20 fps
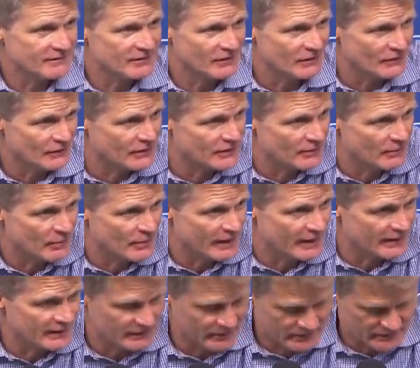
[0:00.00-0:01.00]
You know, they're
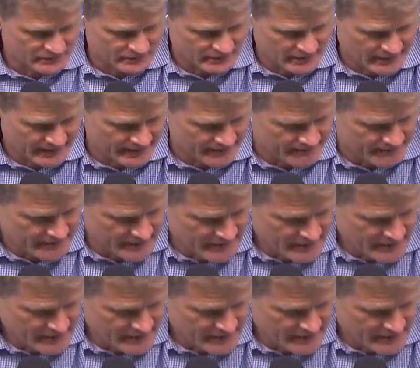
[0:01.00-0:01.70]
competitors. Um,